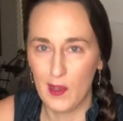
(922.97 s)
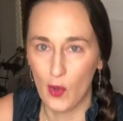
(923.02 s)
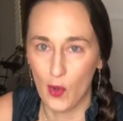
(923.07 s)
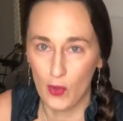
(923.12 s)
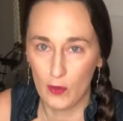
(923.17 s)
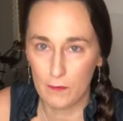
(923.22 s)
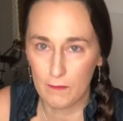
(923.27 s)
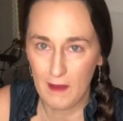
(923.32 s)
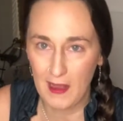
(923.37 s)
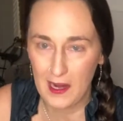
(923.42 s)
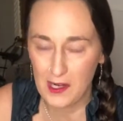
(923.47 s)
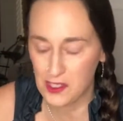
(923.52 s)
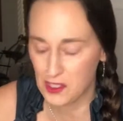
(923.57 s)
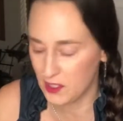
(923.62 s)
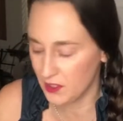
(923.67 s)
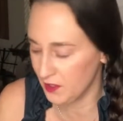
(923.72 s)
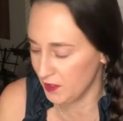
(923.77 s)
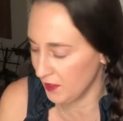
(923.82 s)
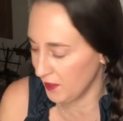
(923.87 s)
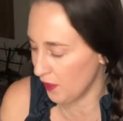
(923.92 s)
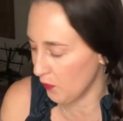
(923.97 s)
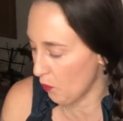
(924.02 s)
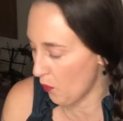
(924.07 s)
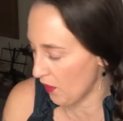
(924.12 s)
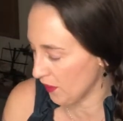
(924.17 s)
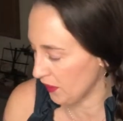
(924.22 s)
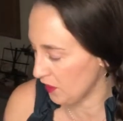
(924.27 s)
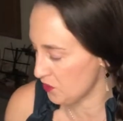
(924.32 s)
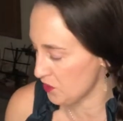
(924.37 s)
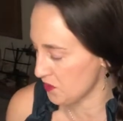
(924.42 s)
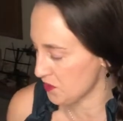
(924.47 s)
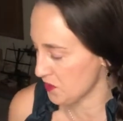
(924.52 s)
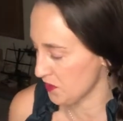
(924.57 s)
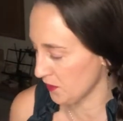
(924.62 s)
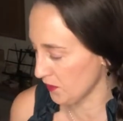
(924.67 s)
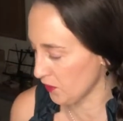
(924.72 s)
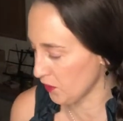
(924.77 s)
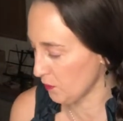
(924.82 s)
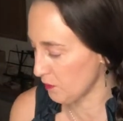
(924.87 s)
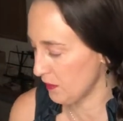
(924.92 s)
old fashioned and I want it just a
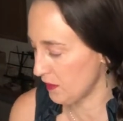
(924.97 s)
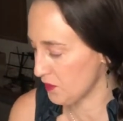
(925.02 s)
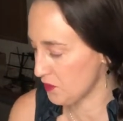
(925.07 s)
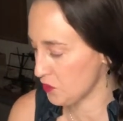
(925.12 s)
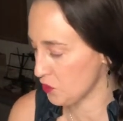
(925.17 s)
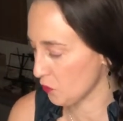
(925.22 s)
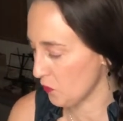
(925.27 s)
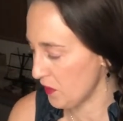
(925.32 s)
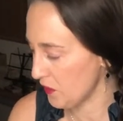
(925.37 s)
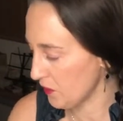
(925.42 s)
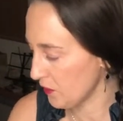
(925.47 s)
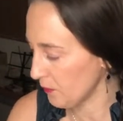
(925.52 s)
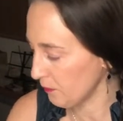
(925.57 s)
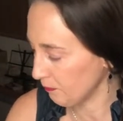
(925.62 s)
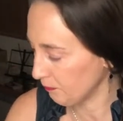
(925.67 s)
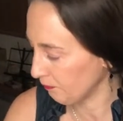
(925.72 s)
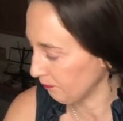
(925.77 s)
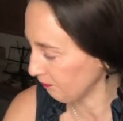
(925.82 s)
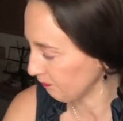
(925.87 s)
little bit sweeter.